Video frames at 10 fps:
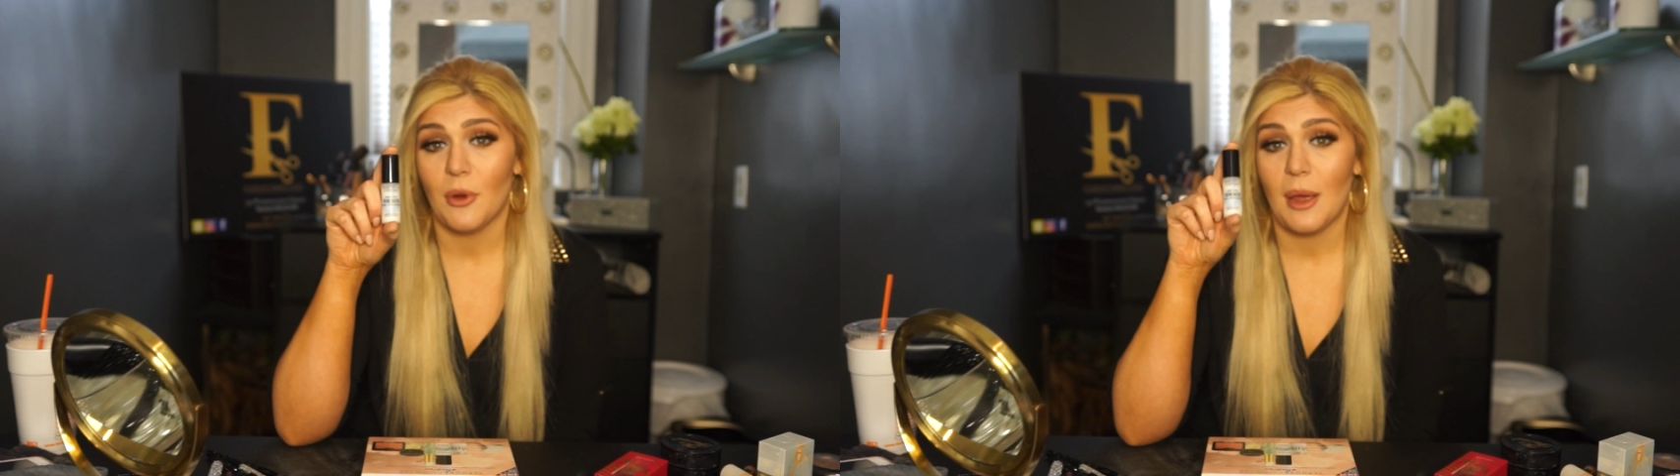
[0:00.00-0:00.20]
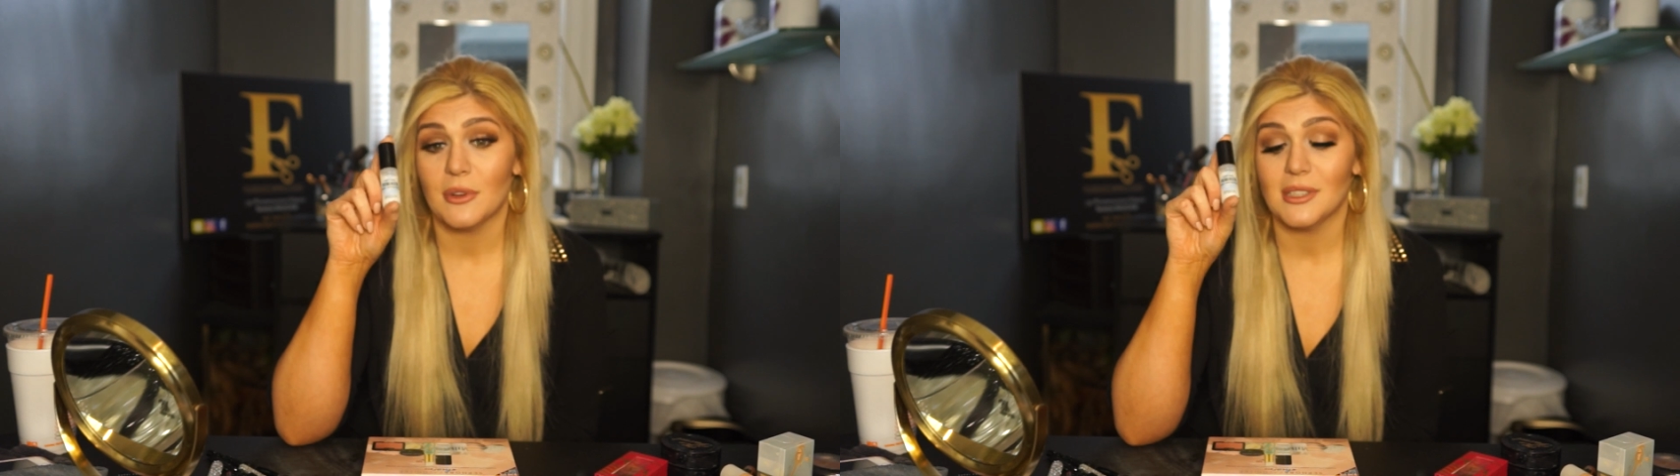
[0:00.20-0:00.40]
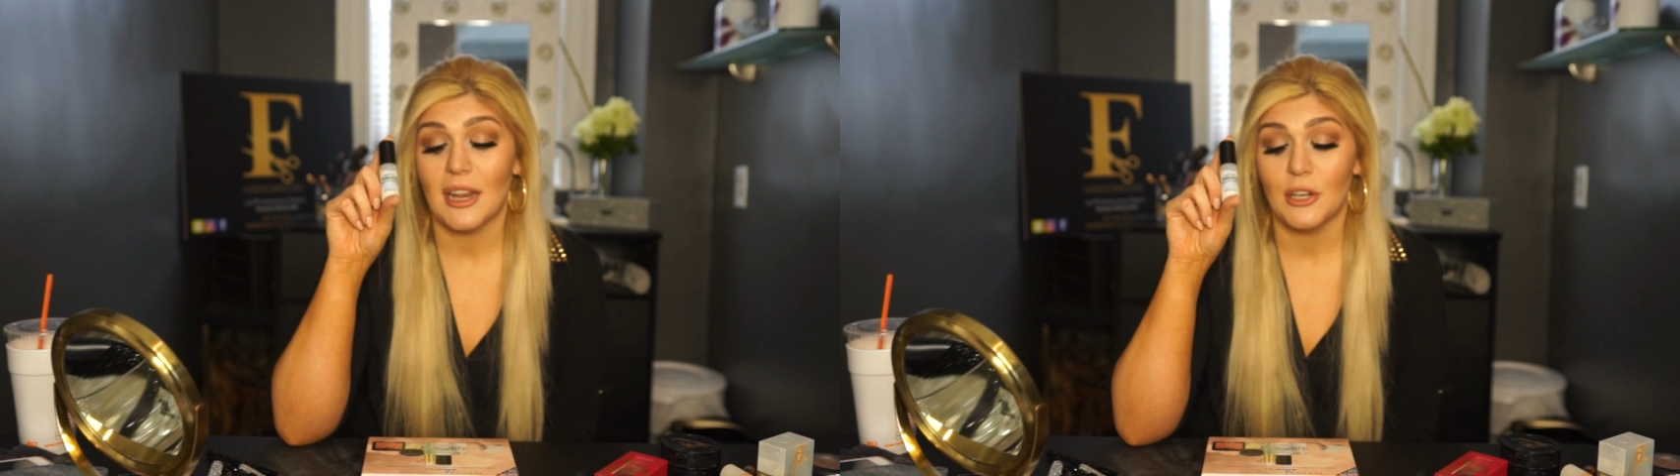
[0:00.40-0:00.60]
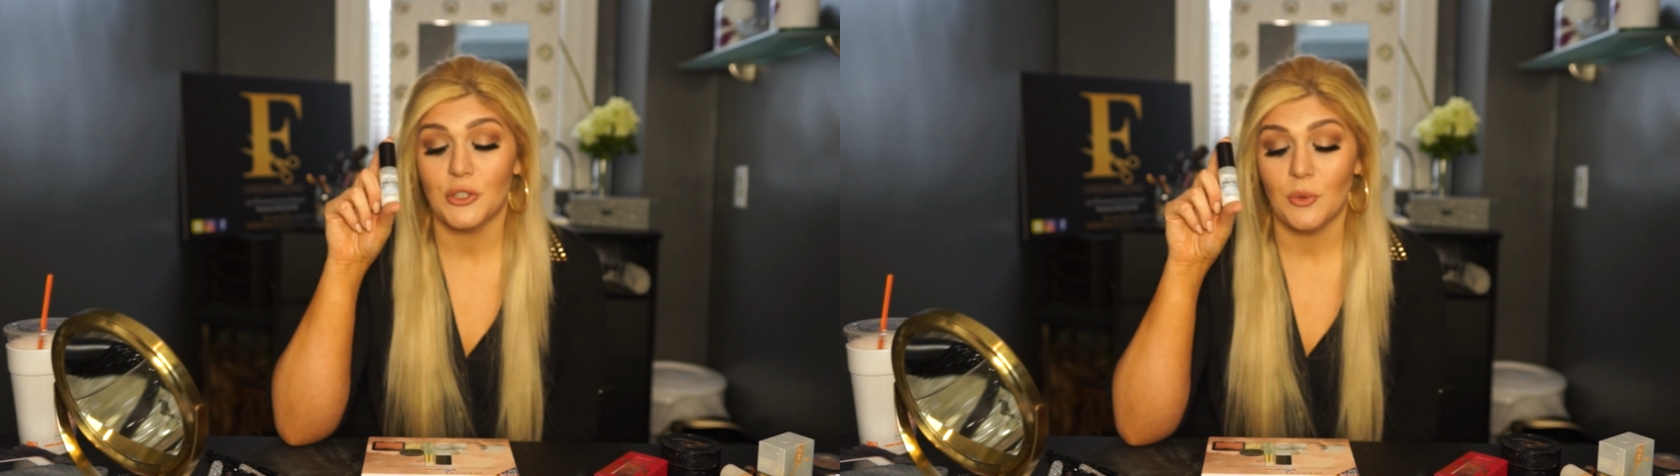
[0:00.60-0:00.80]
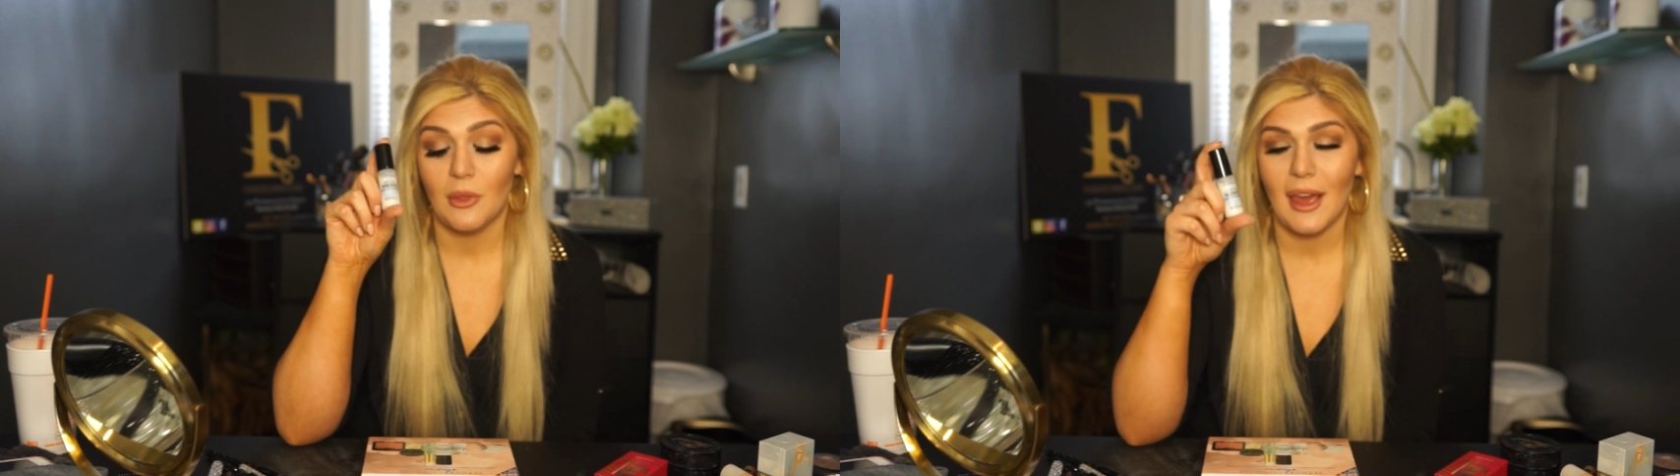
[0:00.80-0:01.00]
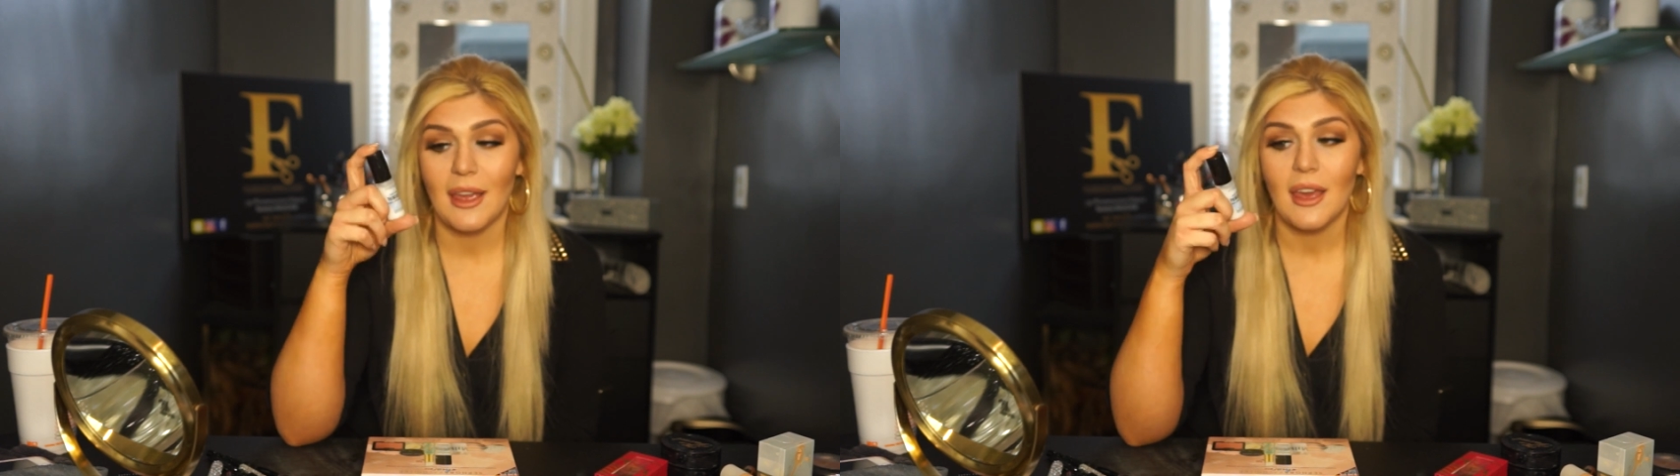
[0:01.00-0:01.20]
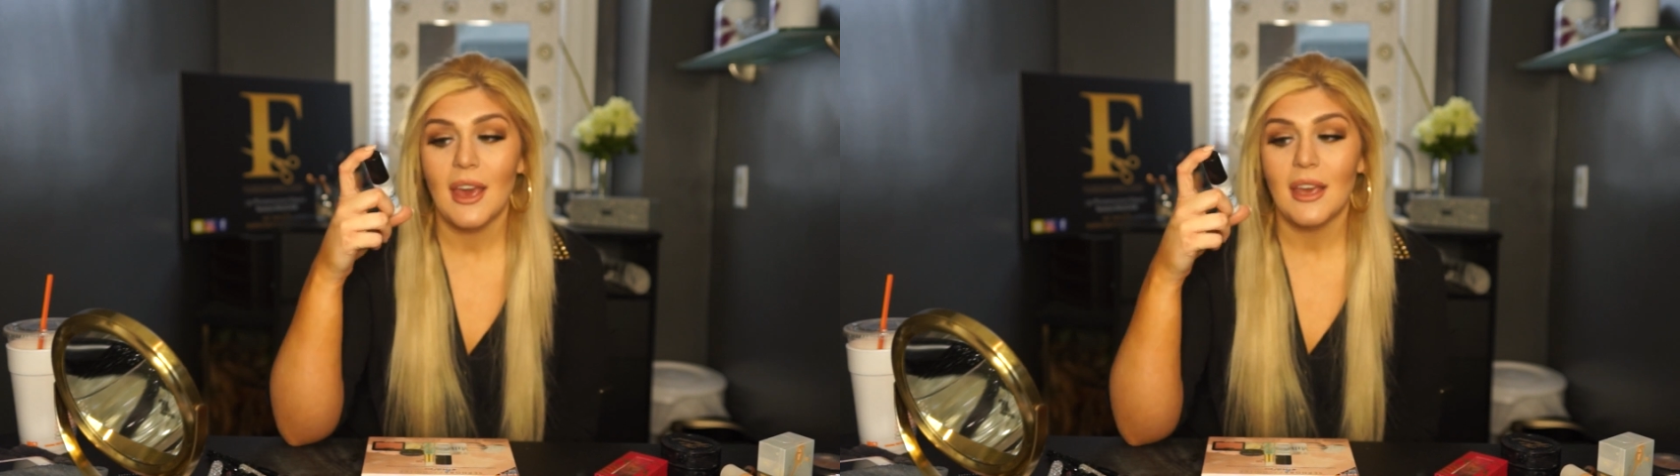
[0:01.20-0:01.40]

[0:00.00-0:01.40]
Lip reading: primers that I do like.